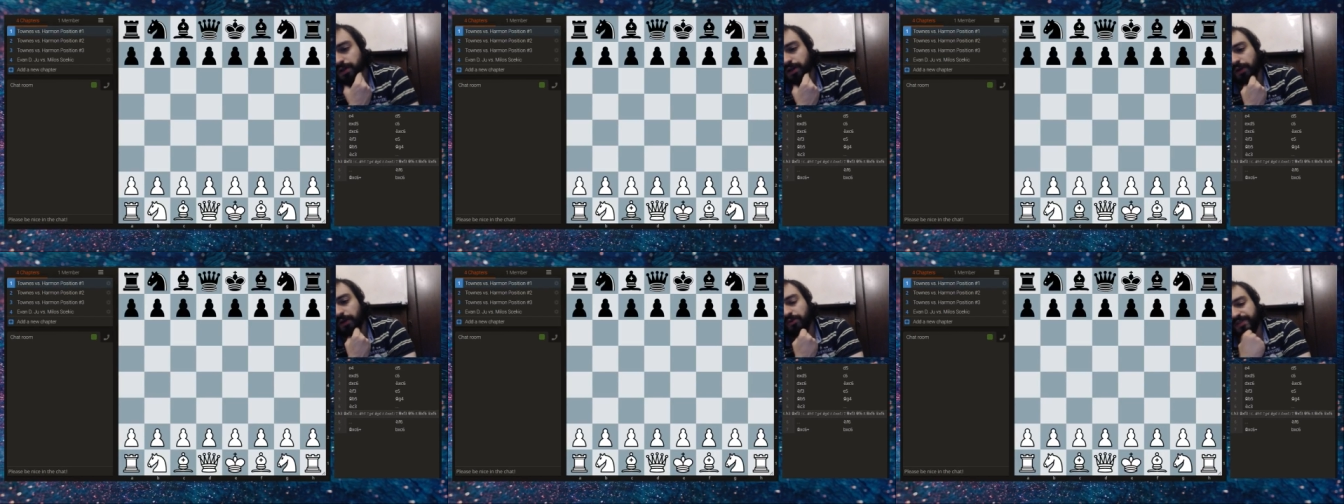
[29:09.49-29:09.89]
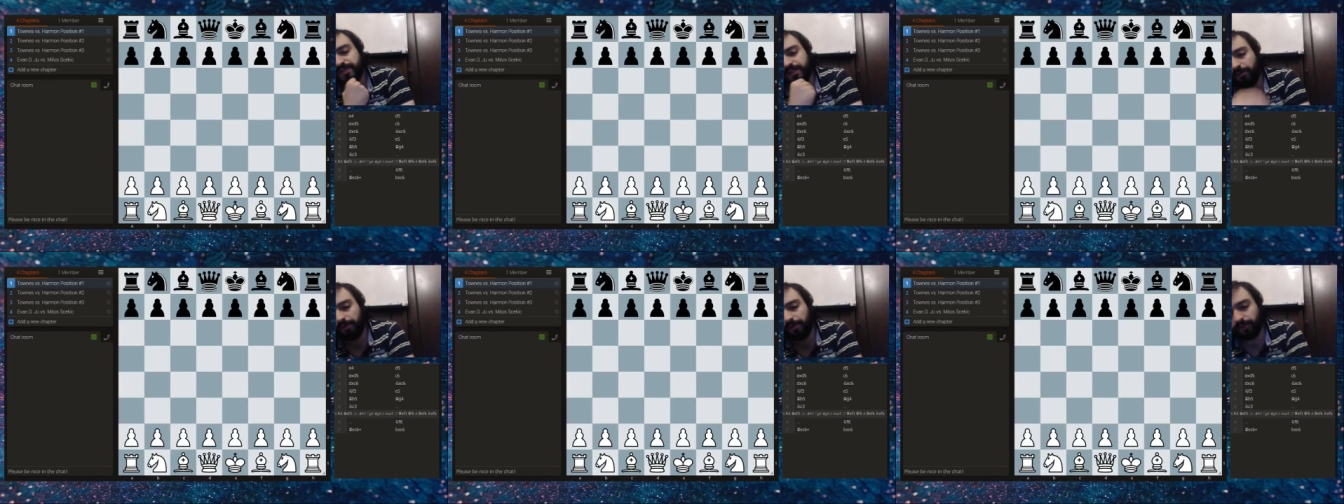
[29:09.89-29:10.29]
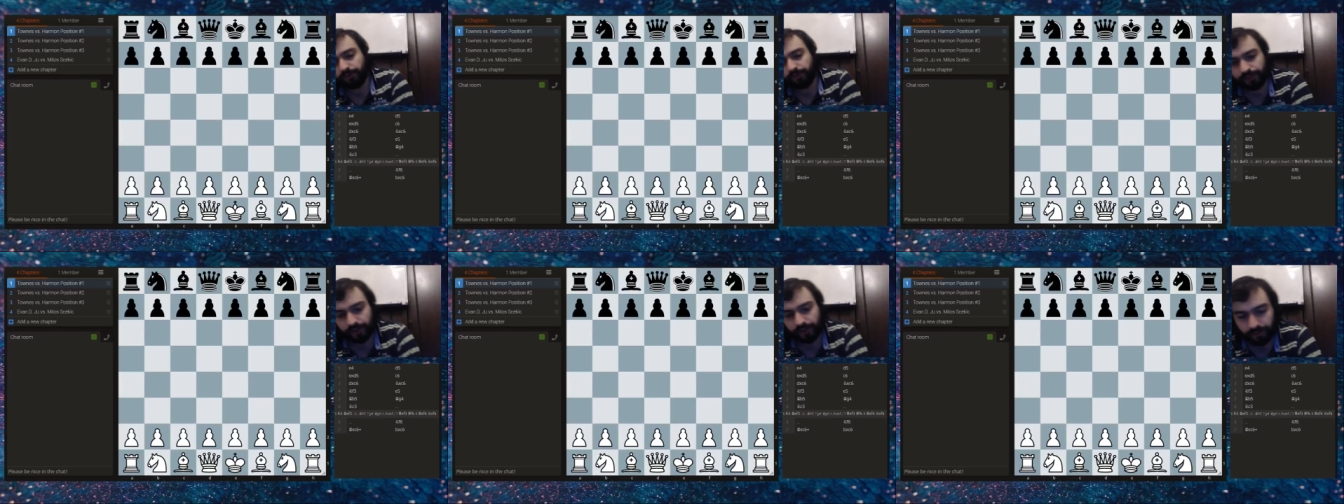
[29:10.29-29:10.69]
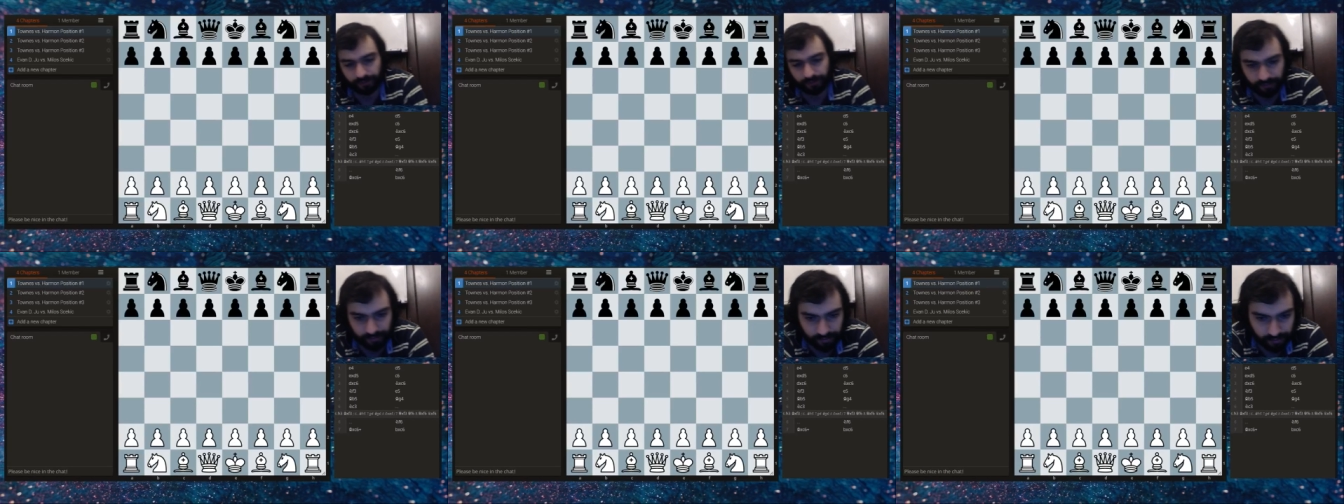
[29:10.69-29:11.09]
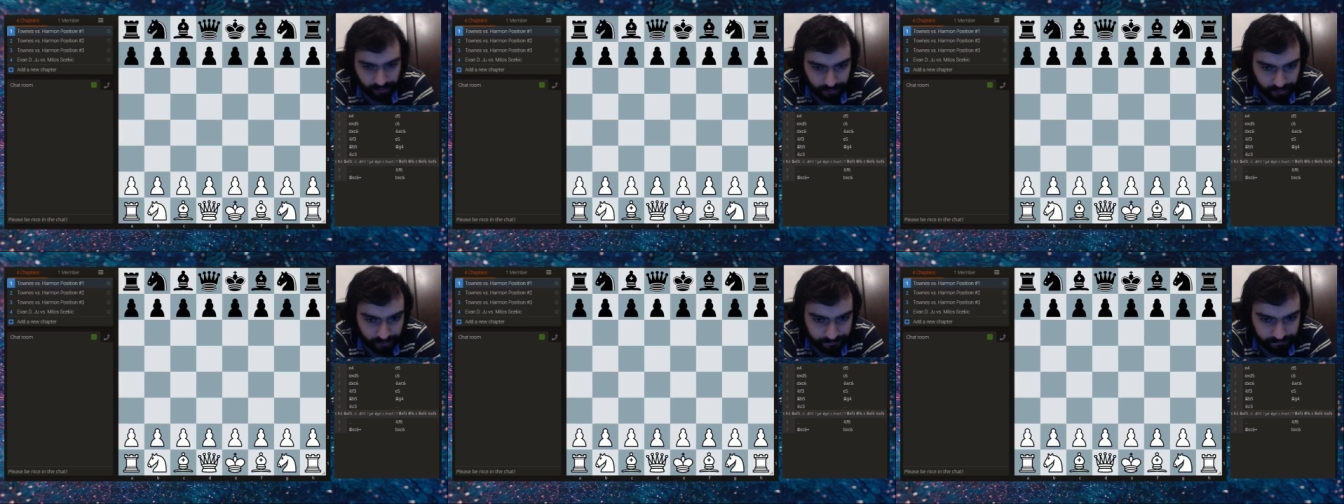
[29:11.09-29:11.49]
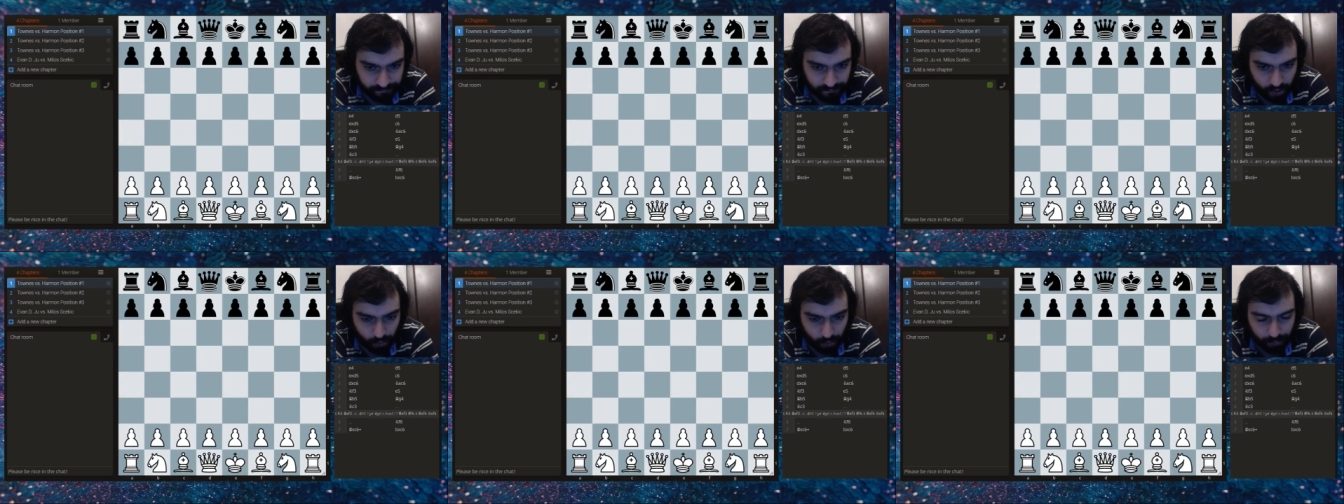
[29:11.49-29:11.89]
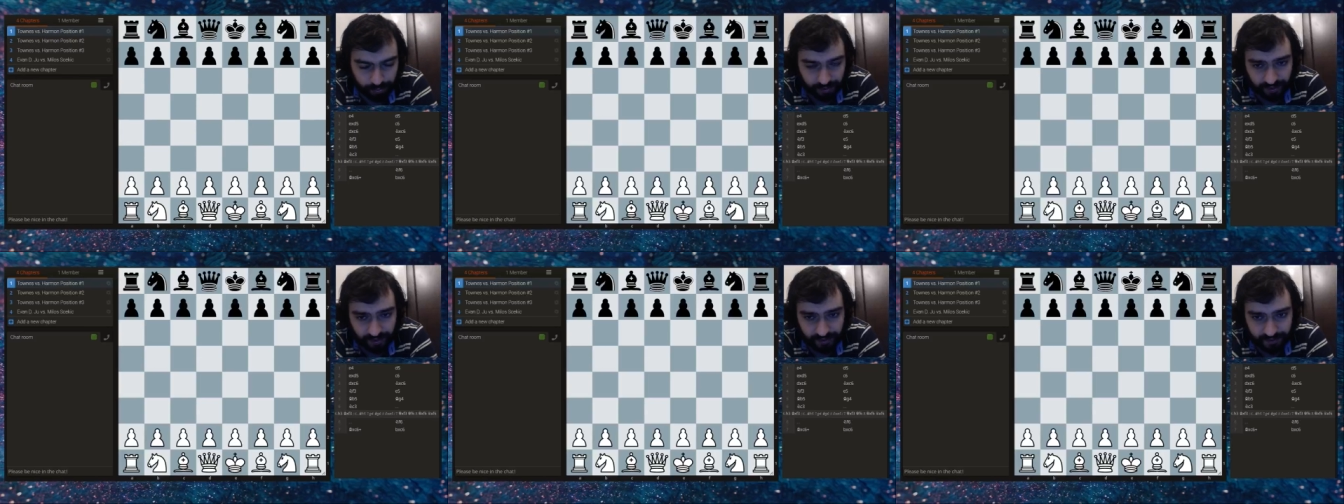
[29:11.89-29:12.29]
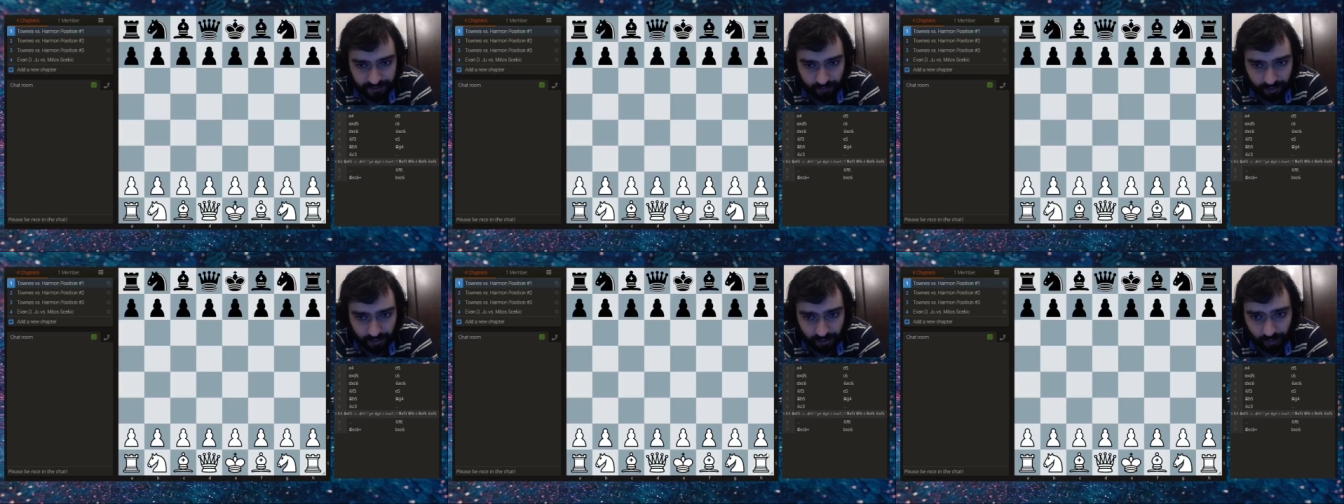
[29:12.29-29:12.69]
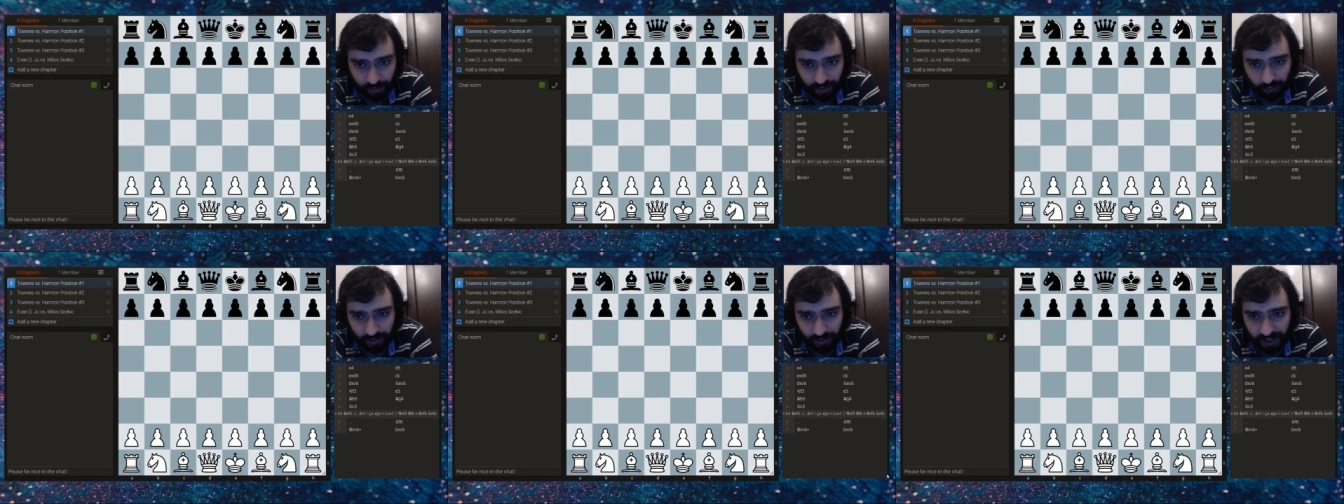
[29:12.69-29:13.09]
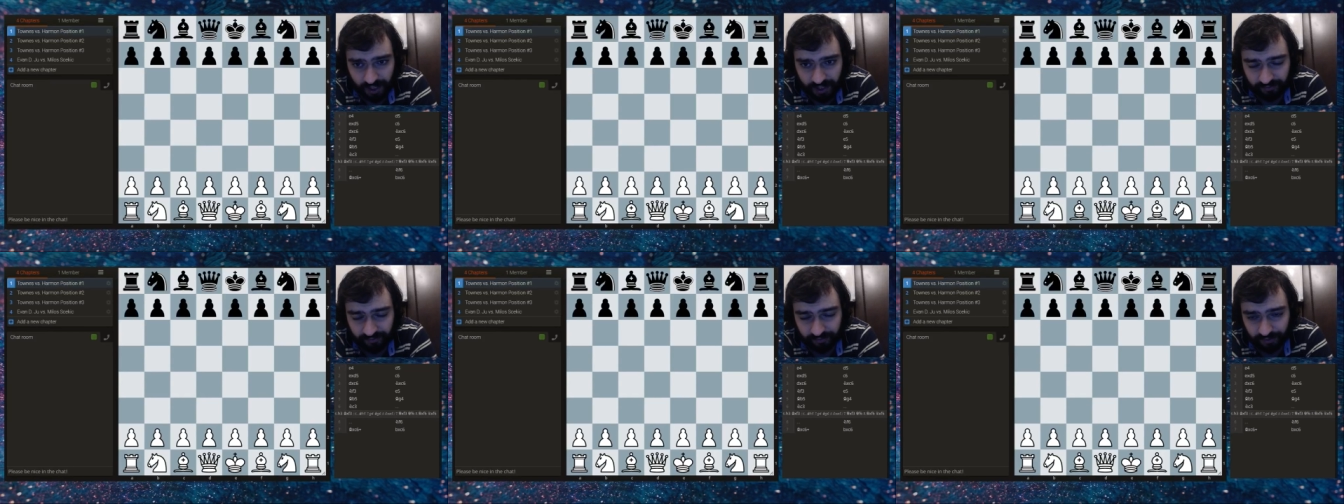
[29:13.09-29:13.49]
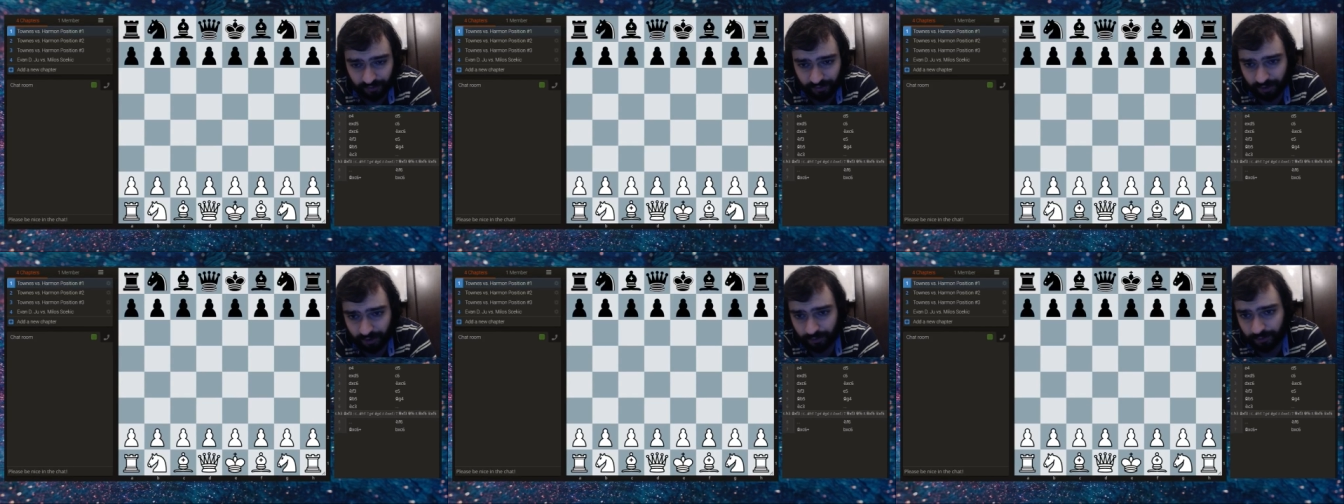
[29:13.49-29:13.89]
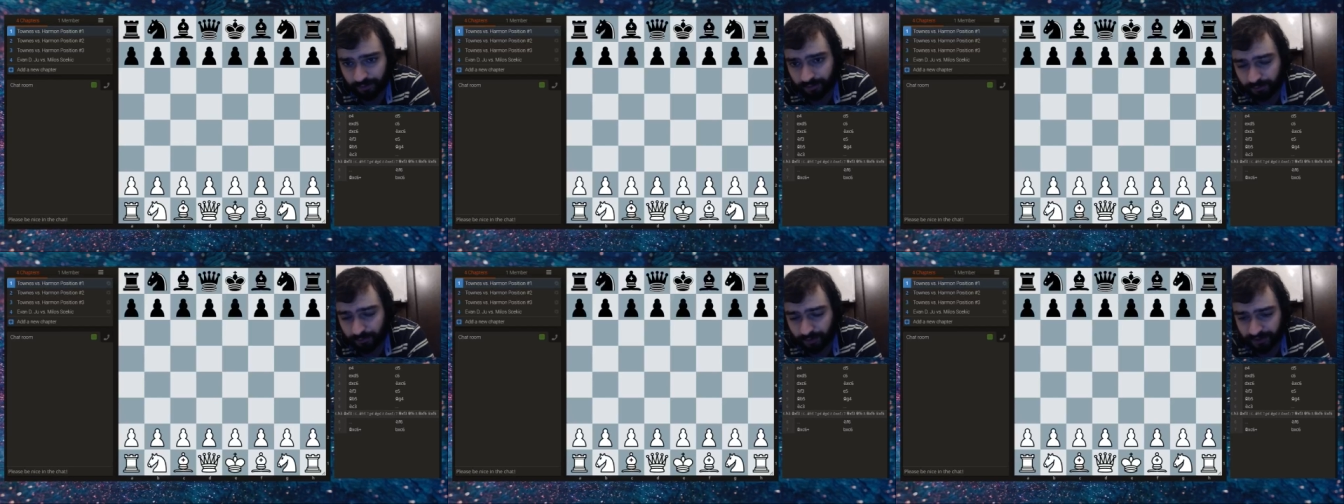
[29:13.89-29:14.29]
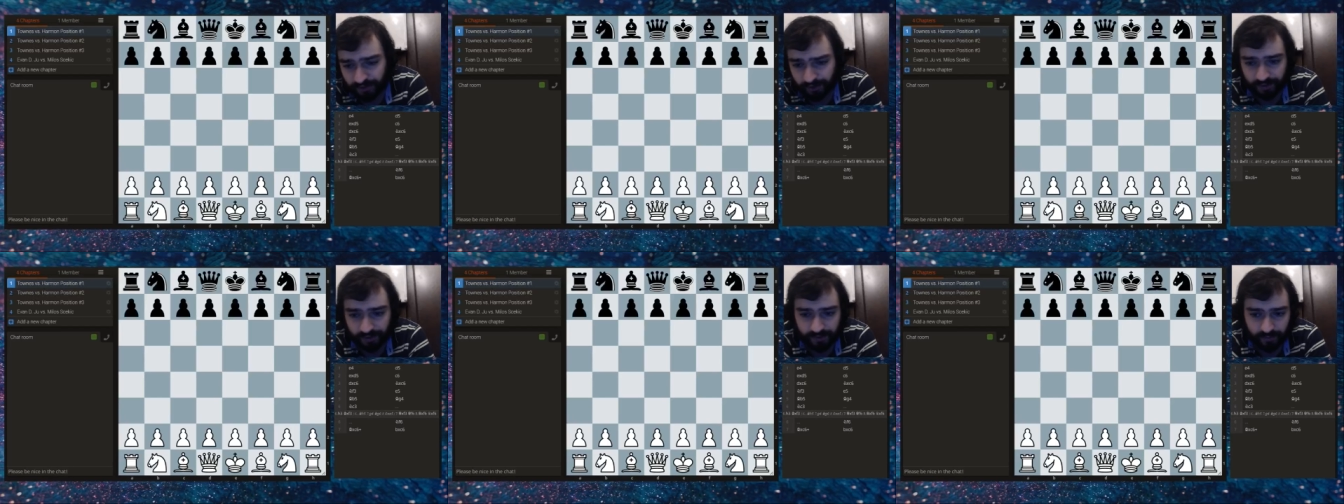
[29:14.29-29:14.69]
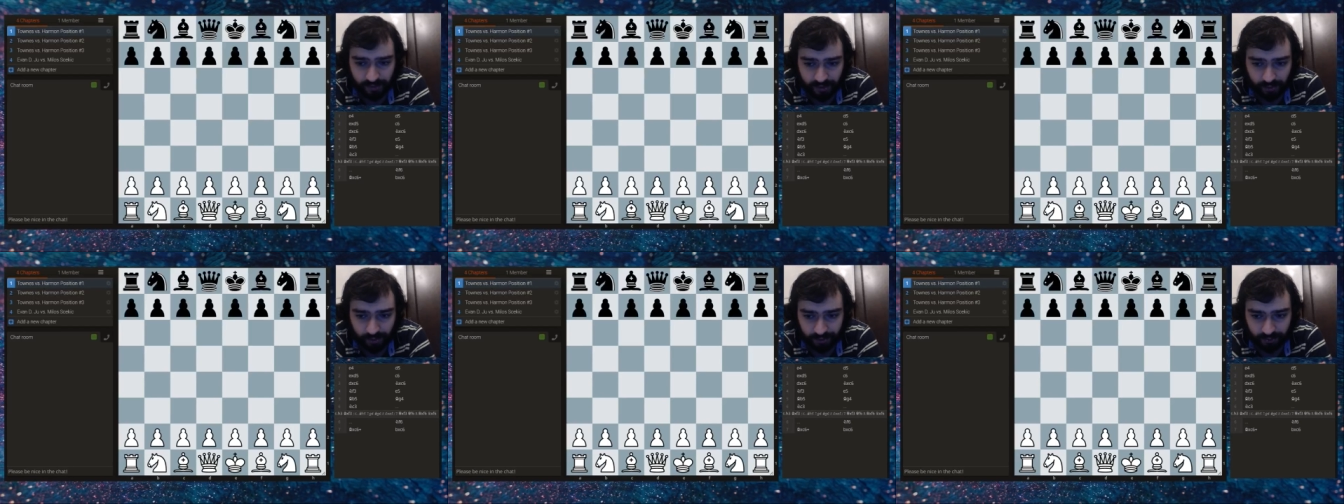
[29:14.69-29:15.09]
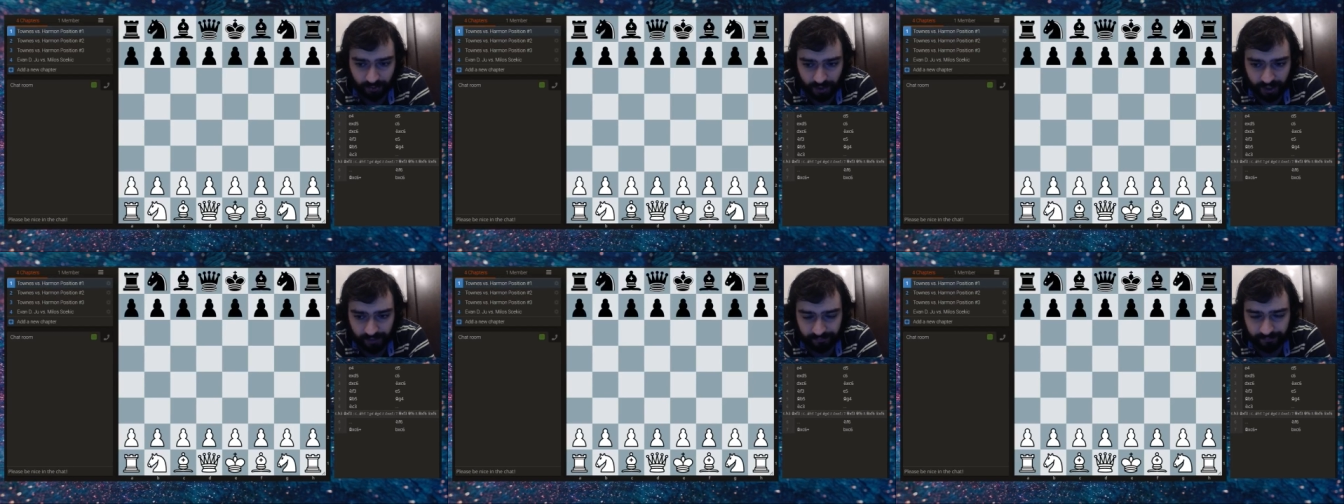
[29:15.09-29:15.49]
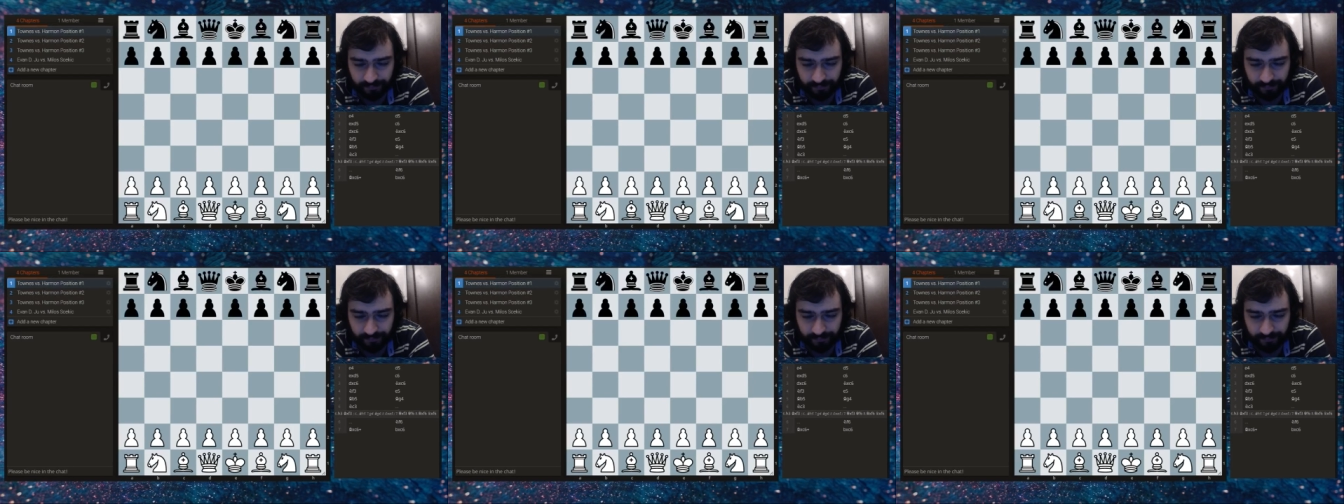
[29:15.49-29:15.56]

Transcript: I will see about the other openings we're going to have and the other positions we're going to have.